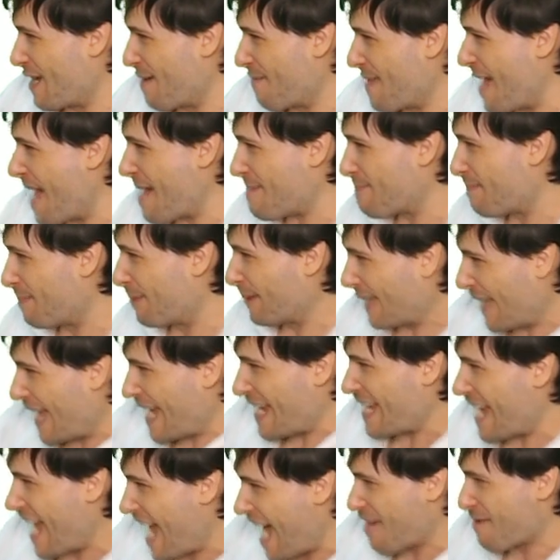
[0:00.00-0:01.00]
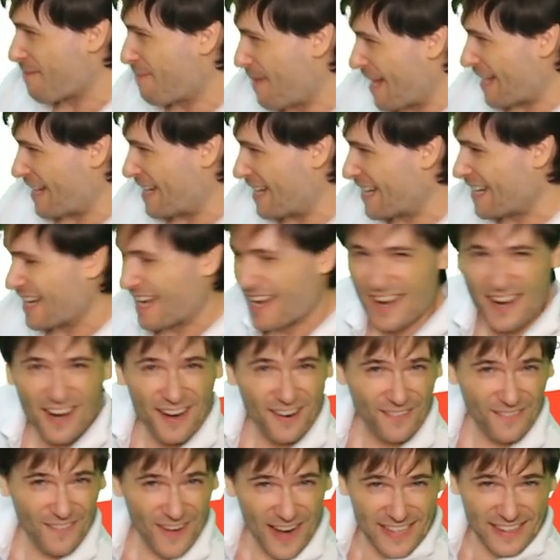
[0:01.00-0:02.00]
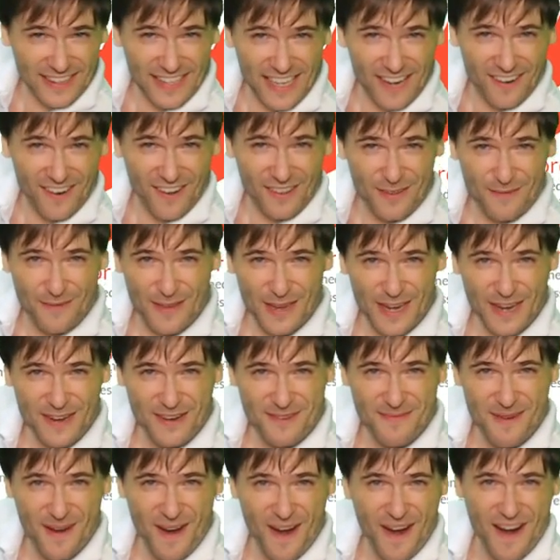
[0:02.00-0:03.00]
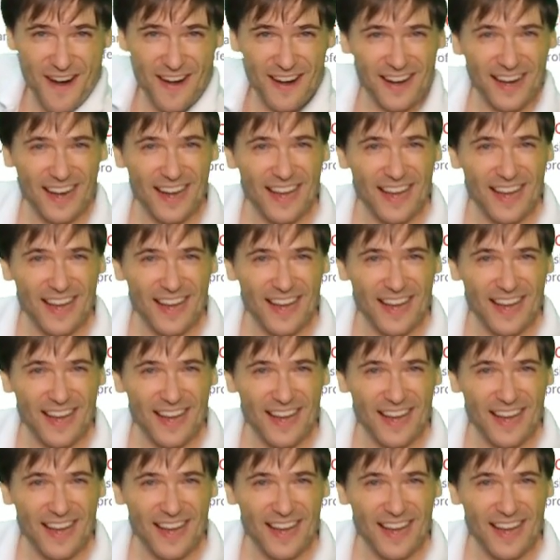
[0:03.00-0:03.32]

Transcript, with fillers: That Play Now button right there on the video bar